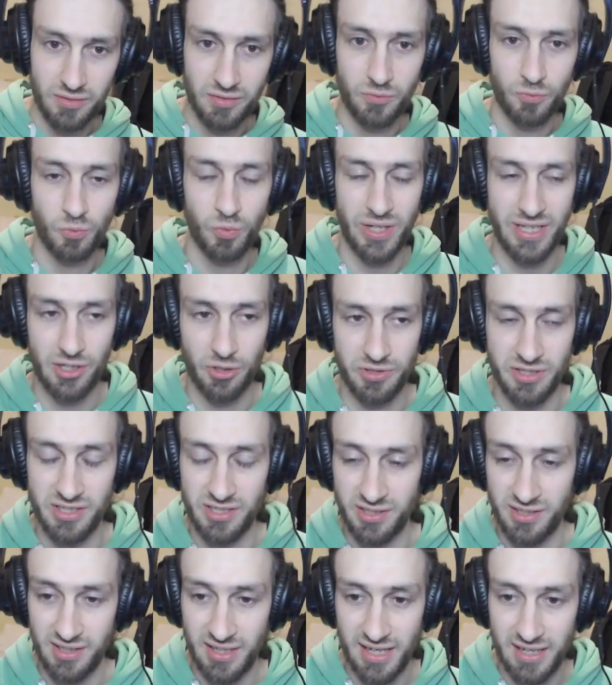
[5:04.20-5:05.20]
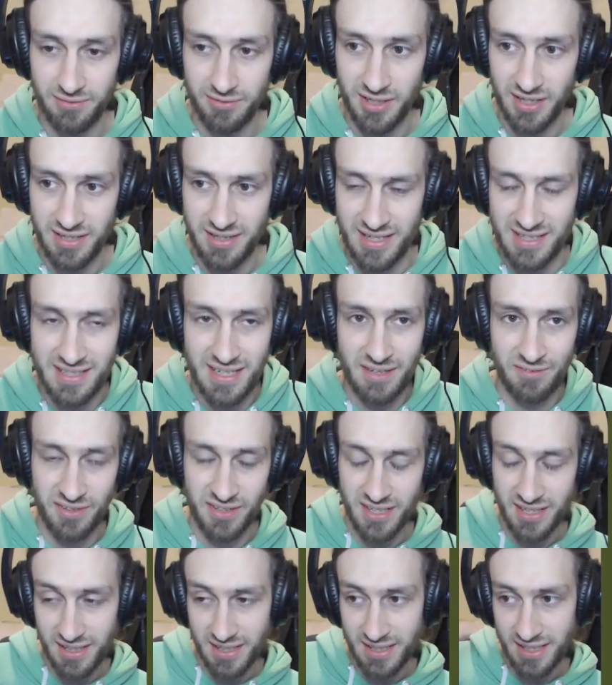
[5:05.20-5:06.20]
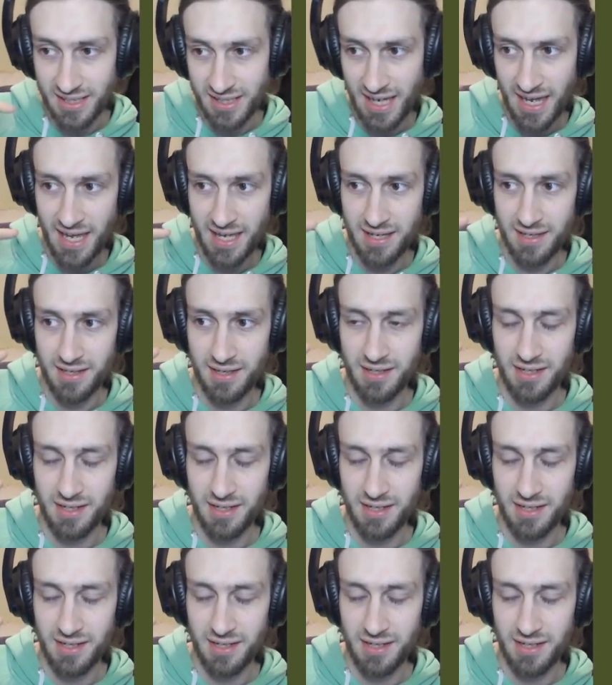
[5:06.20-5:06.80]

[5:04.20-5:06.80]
we load into the cave like this. If you can get